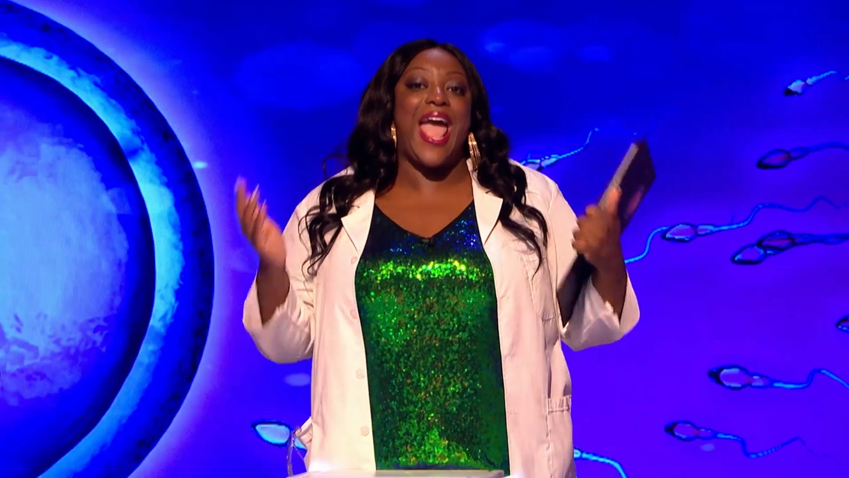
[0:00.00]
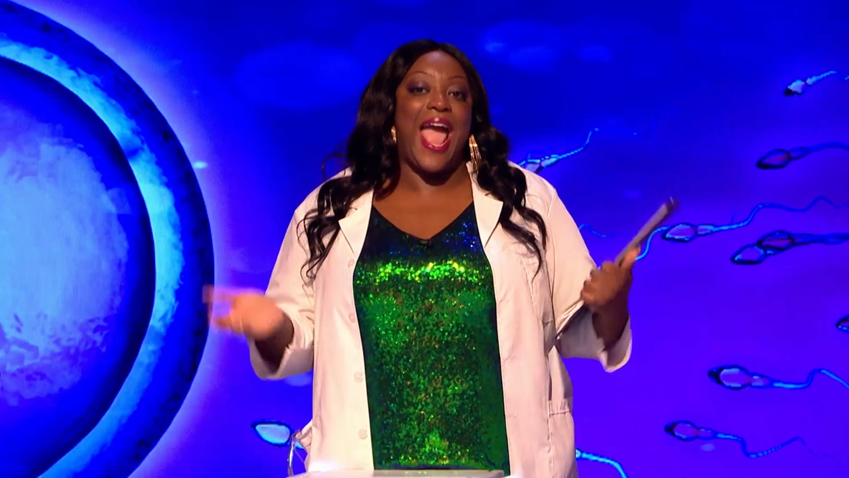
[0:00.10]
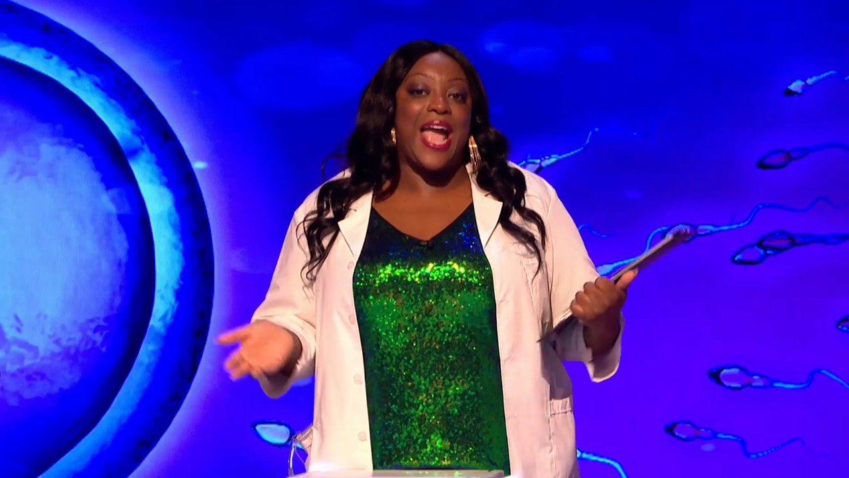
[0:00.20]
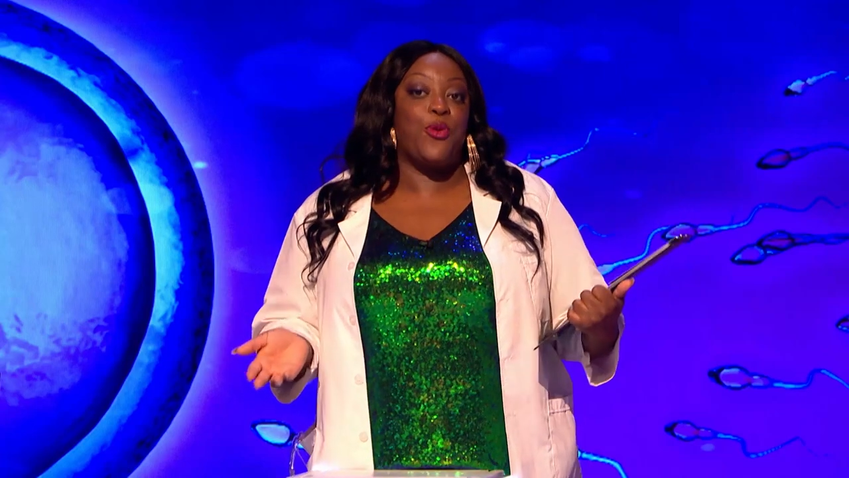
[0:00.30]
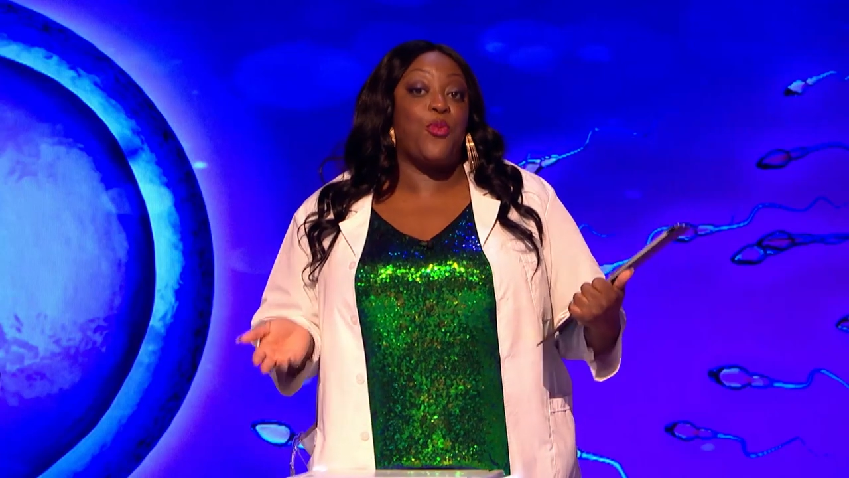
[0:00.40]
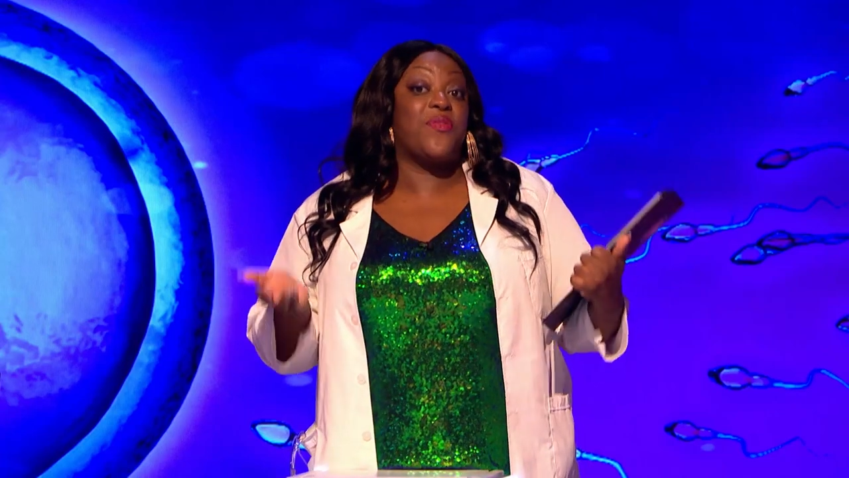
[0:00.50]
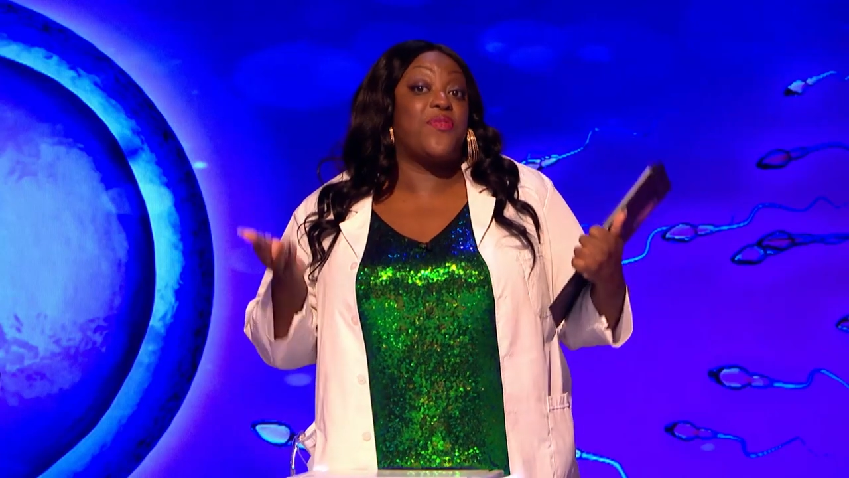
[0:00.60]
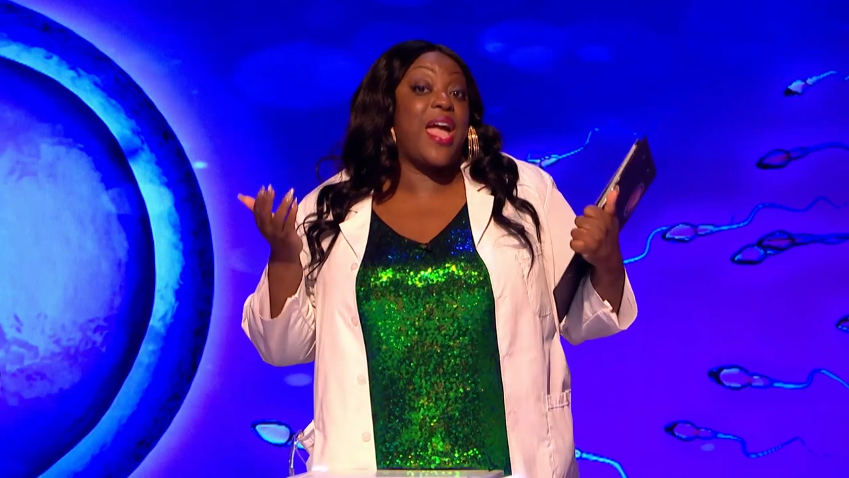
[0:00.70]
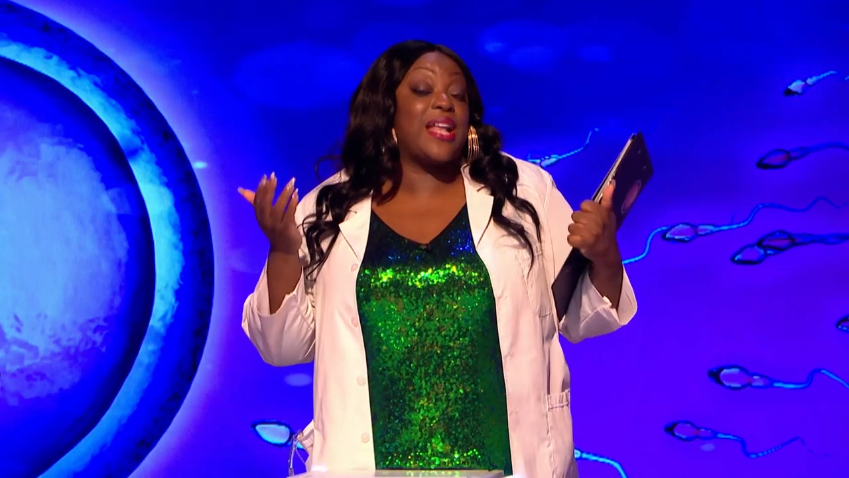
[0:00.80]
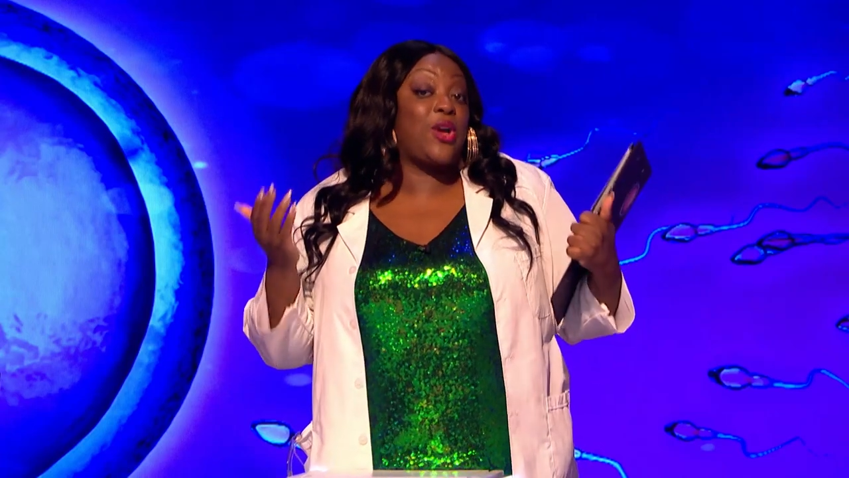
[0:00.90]
egg with
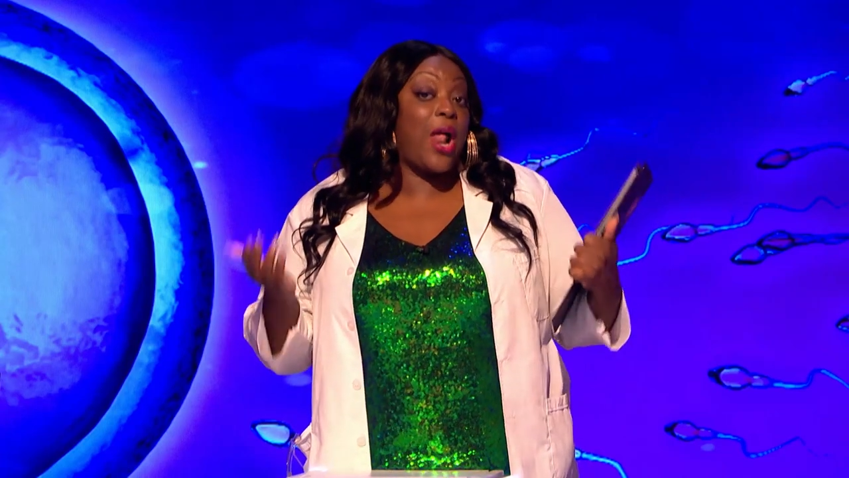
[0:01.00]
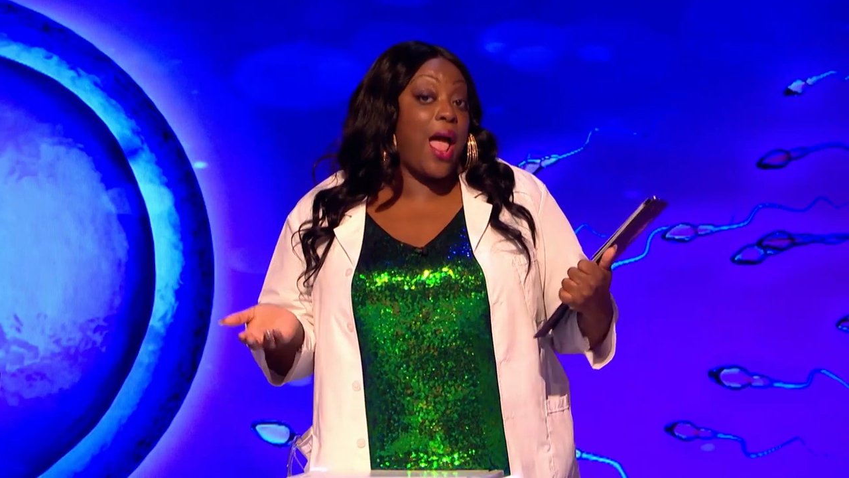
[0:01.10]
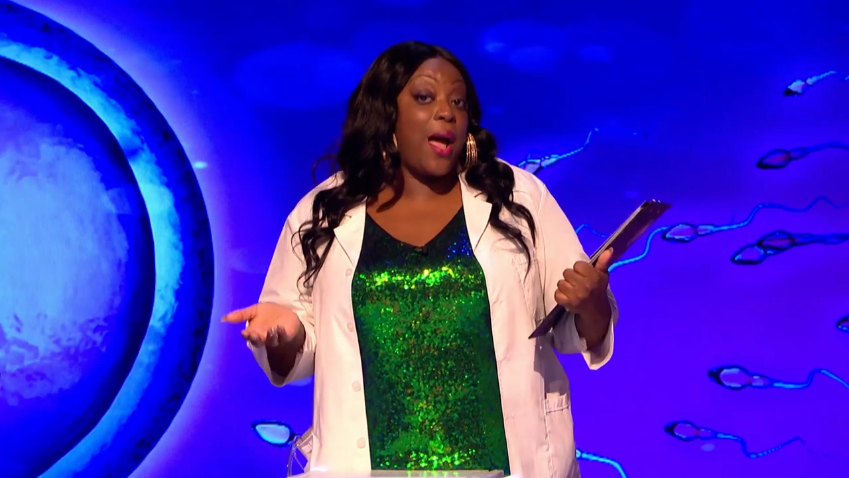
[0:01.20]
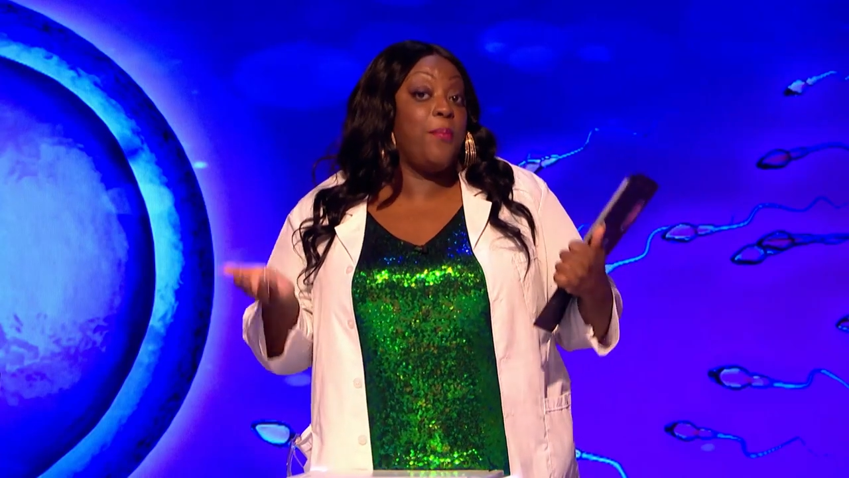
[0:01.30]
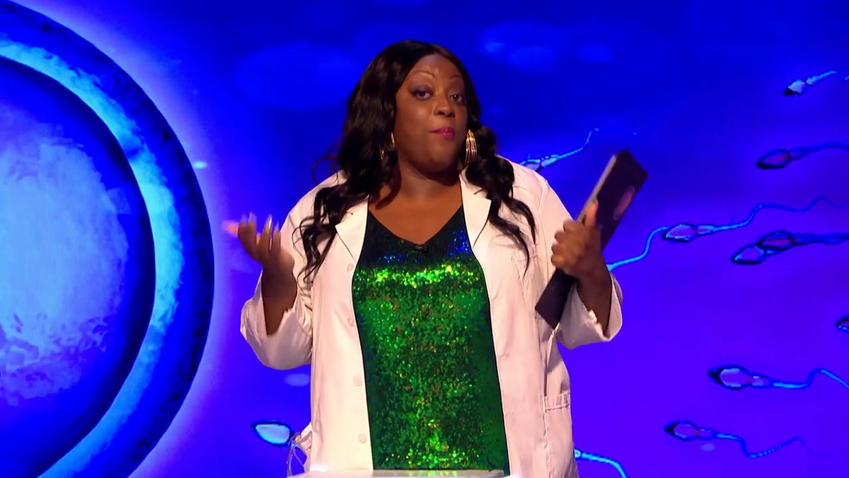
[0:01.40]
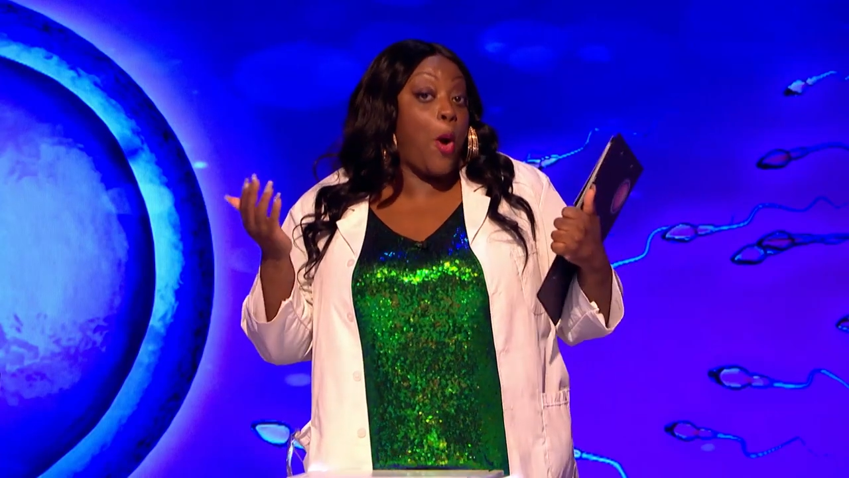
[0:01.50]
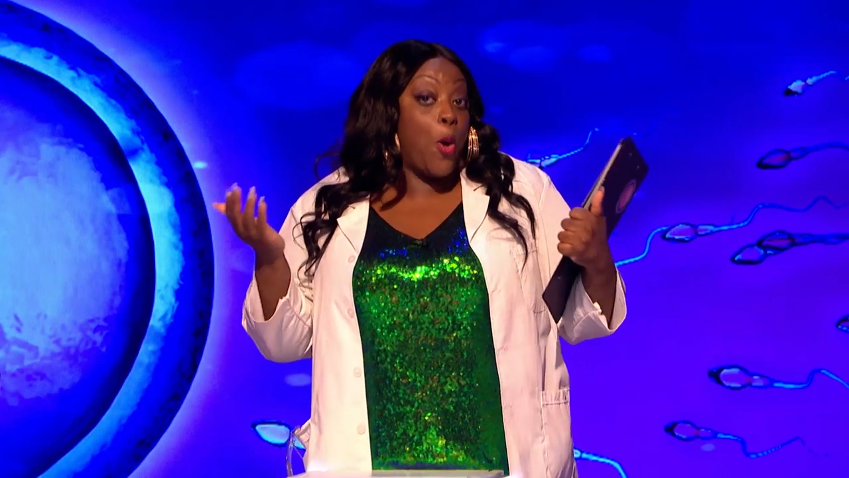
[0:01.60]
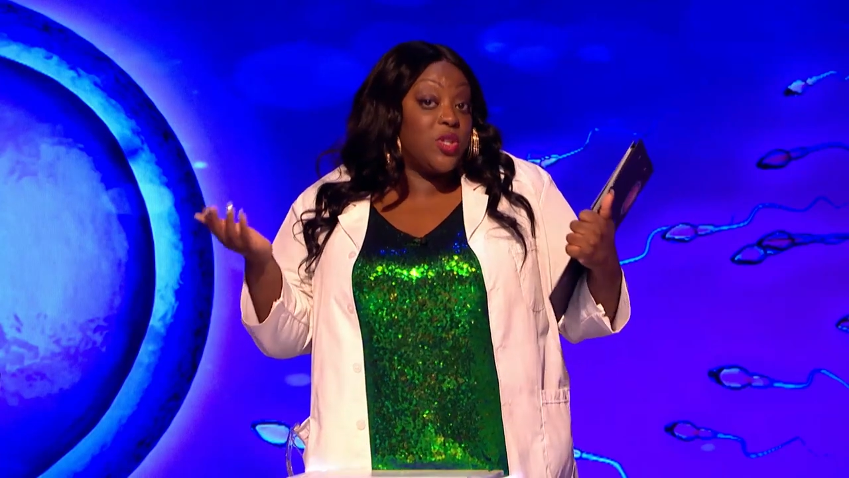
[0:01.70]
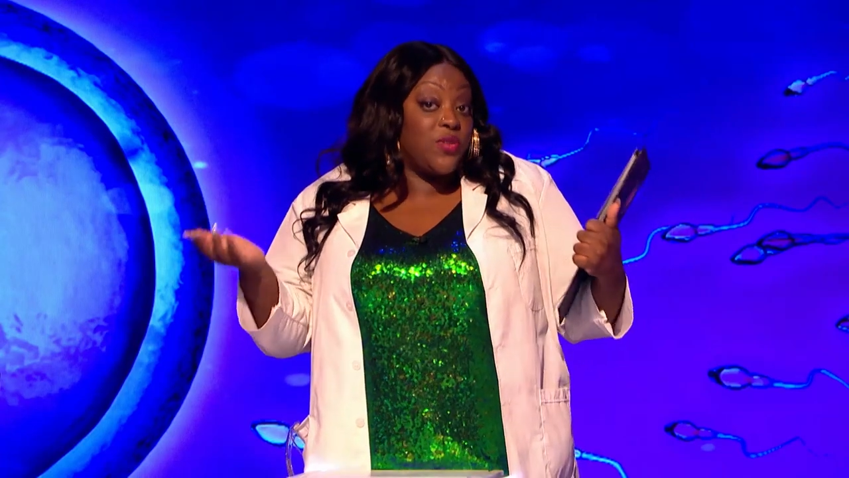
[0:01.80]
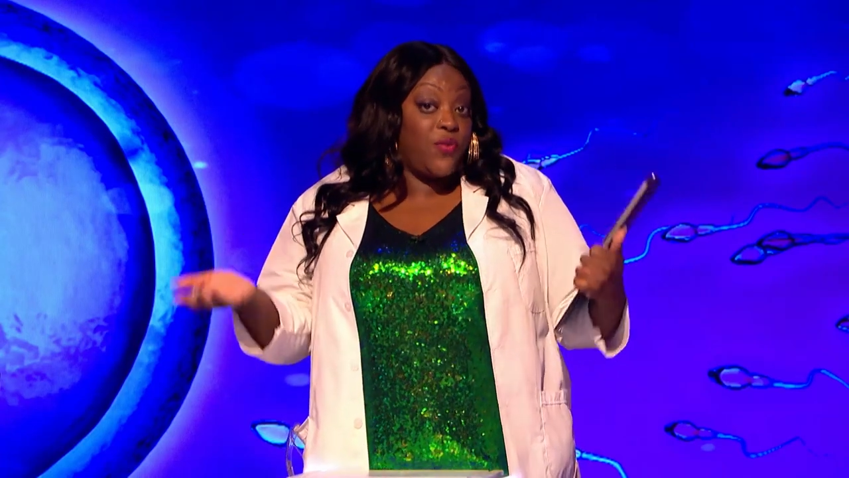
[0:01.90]
their club
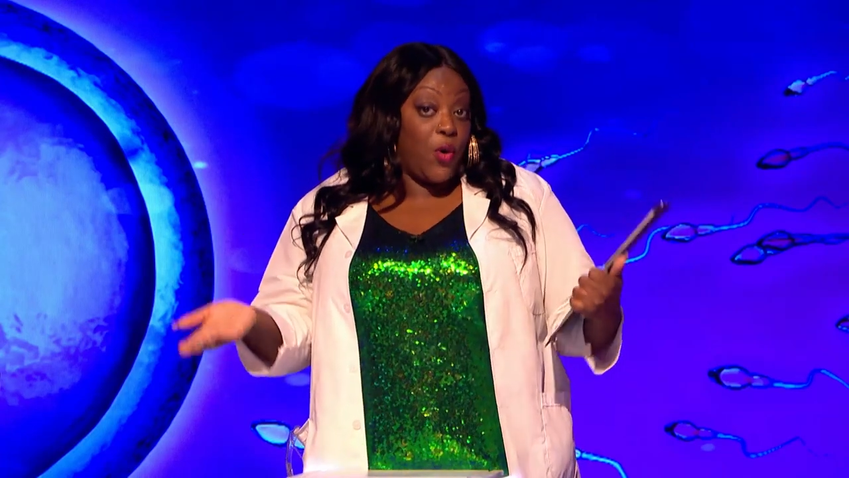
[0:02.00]
most